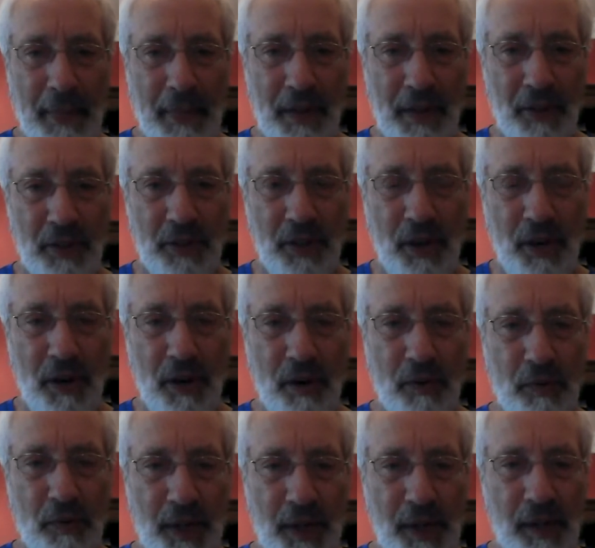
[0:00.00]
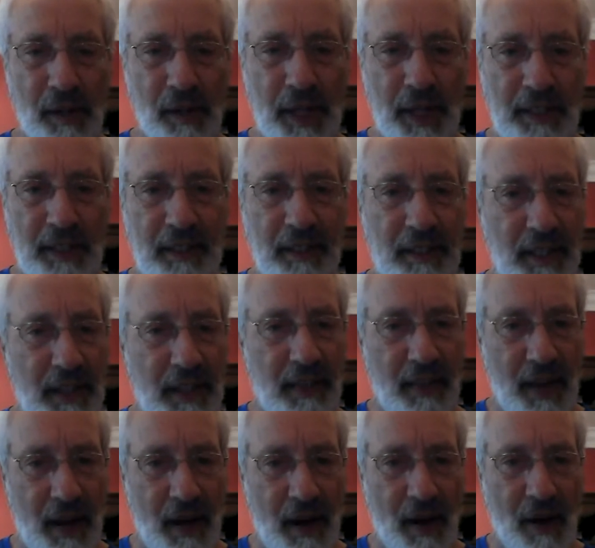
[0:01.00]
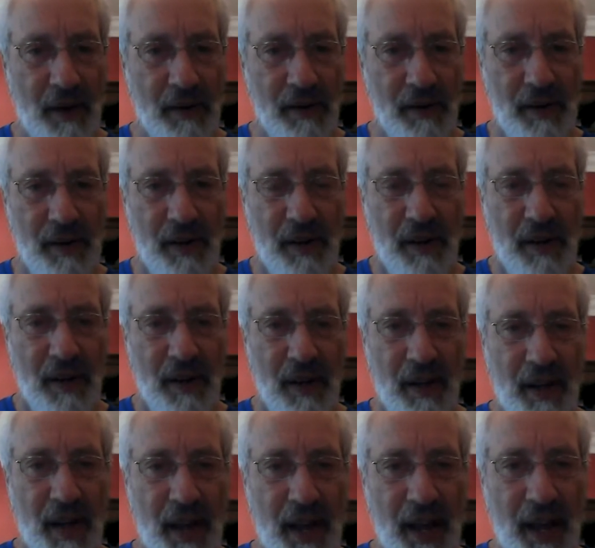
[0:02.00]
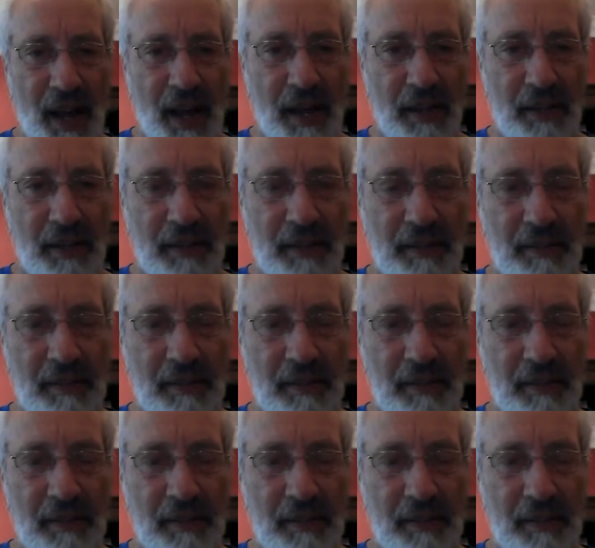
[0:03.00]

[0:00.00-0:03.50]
There's no real entity there. And